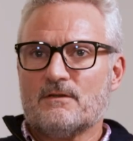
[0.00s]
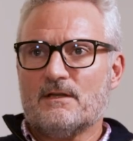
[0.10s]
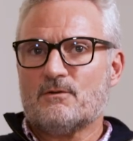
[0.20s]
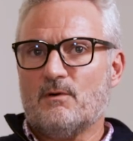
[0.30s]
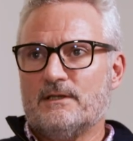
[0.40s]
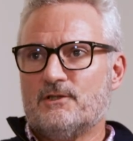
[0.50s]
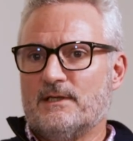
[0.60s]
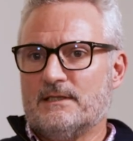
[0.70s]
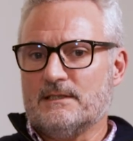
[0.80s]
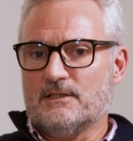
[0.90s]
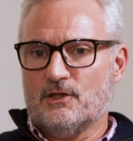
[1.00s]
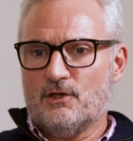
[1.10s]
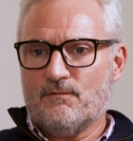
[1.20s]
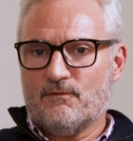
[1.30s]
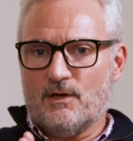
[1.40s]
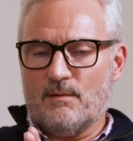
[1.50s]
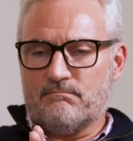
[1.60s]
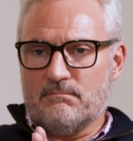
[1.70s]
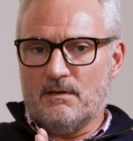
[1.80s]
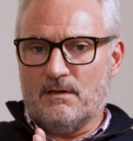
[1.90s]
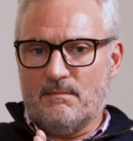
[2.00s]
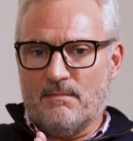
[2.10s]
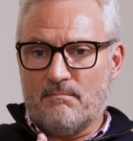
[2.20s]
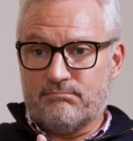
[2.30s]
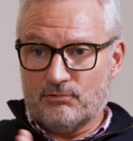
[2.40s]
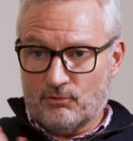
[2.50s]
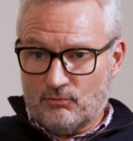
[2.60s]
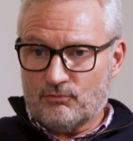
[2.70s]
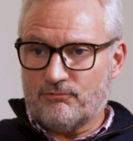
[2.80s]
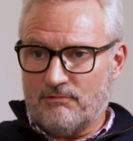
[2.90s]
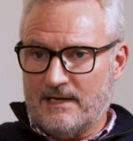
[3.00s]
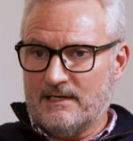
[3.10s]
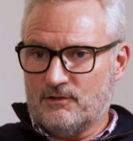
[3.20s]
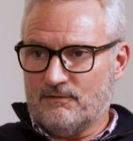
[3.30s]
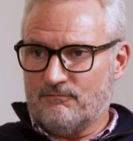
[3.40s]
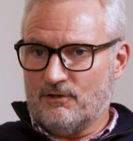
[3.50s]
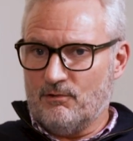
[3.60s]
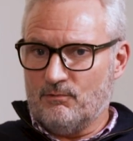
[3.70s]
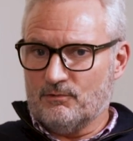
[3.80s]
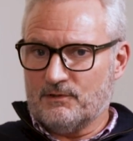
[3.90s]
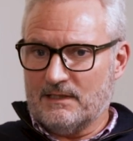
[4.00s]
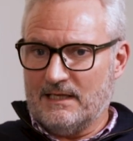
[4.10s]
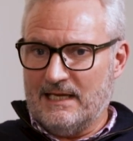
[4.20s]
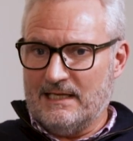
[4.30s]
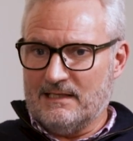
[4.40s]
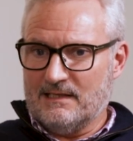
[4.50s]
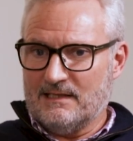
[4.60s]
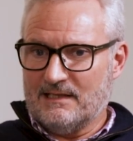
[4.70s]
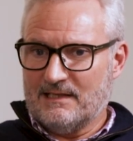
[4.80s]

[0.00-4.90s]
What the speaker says: So that's quite interesting. So you've done a broad range of roles in